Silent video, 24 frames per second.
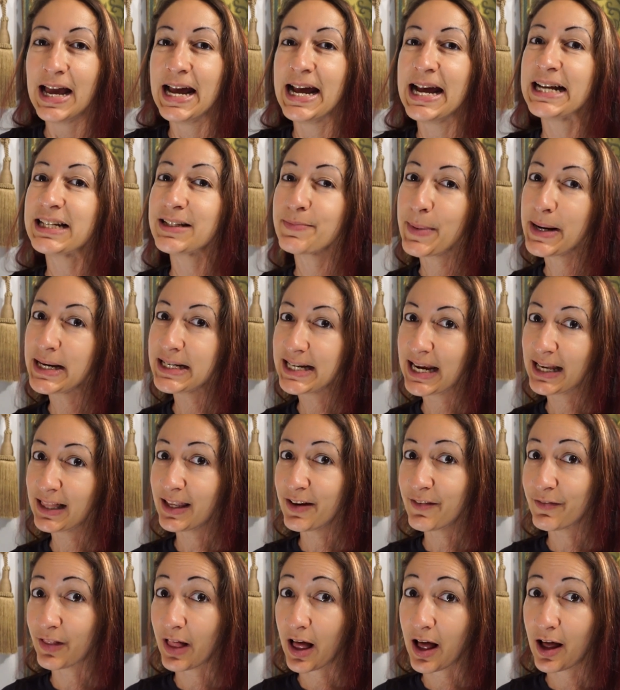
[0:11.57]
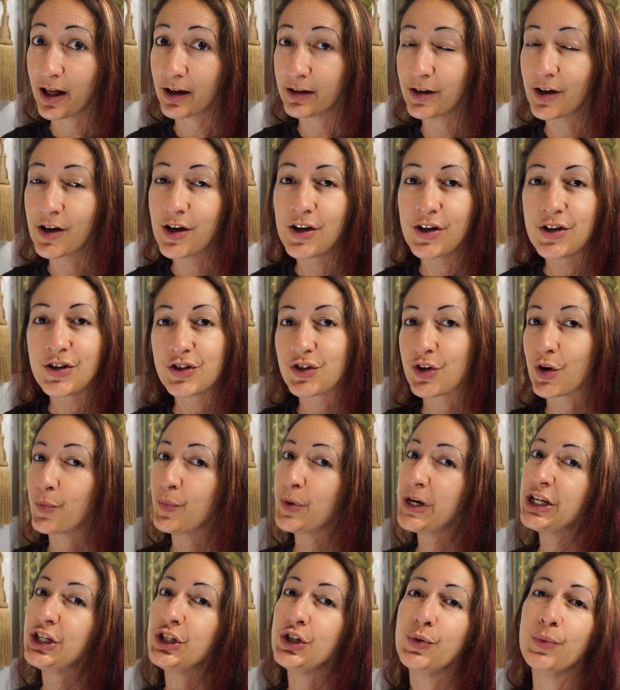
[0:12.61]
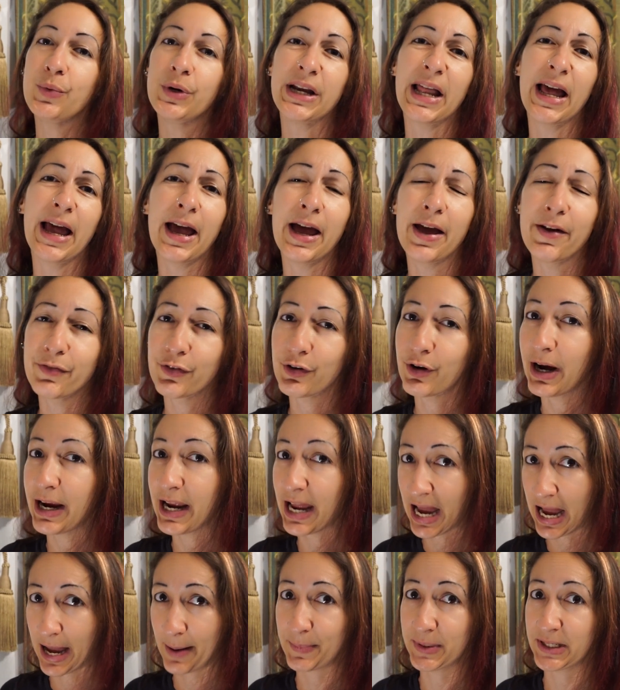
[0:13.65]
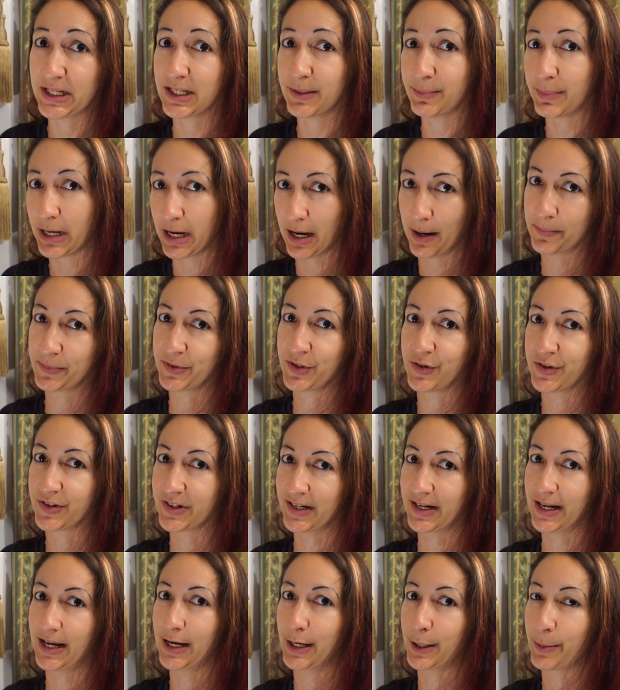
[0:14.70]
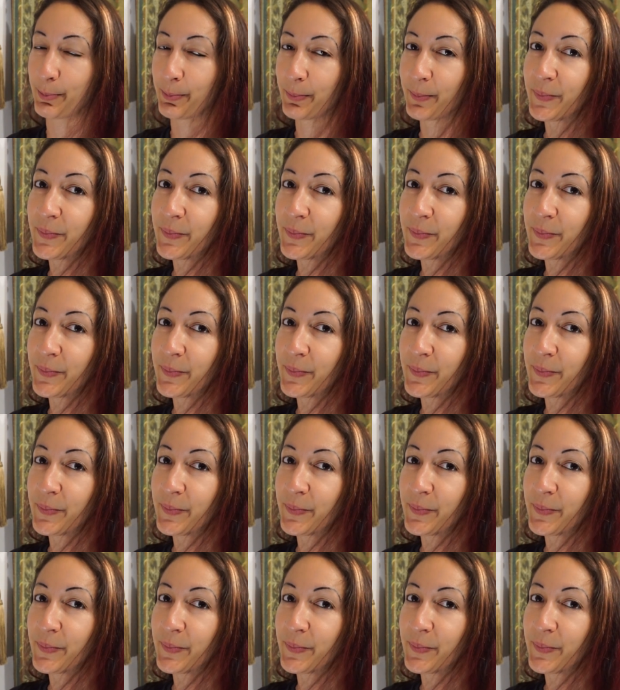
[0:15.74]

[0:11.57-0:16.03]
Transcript: It's my daily vlog, so we do whatever I happen to be up to today.